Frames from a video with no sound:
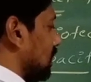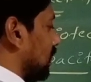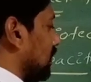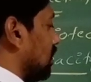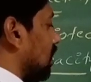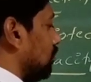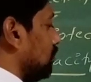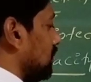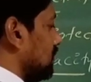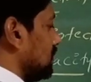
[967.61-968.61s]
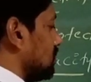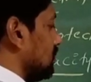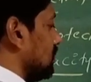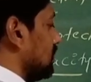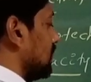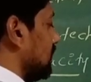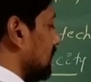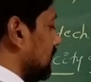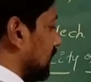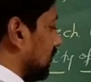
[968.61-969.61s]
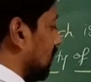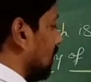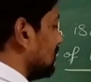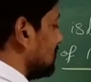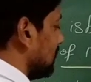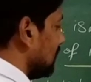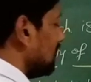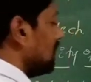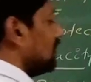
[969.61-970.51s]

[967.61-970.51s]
Recombinant DNA technology.